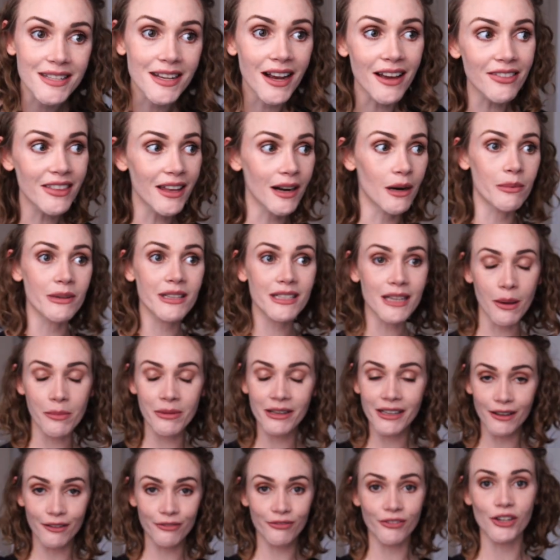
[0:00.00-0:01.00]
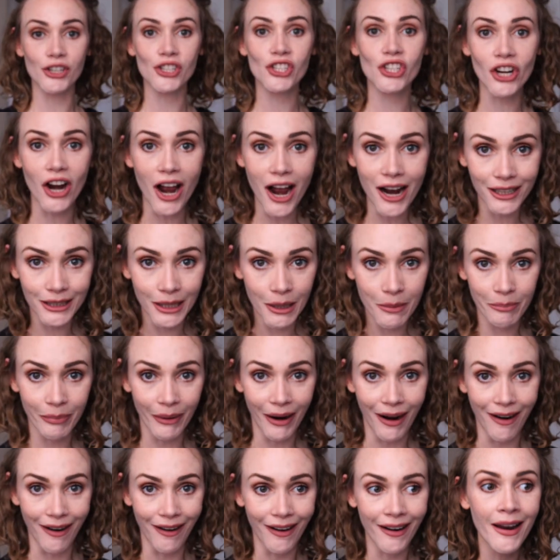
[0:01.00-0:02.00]
I thought I was coming here for a chocolate
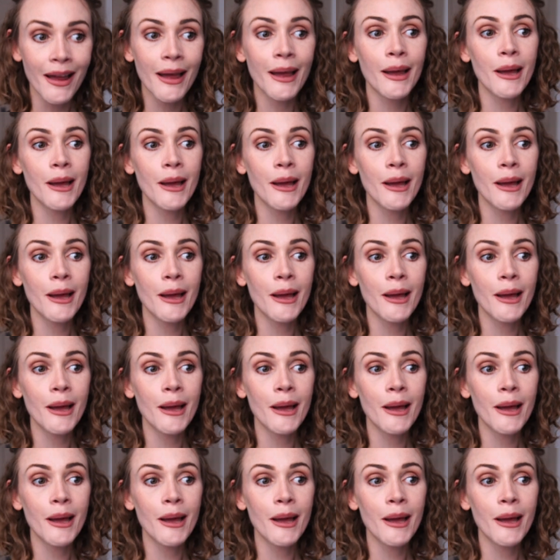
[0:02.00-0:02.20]
bar,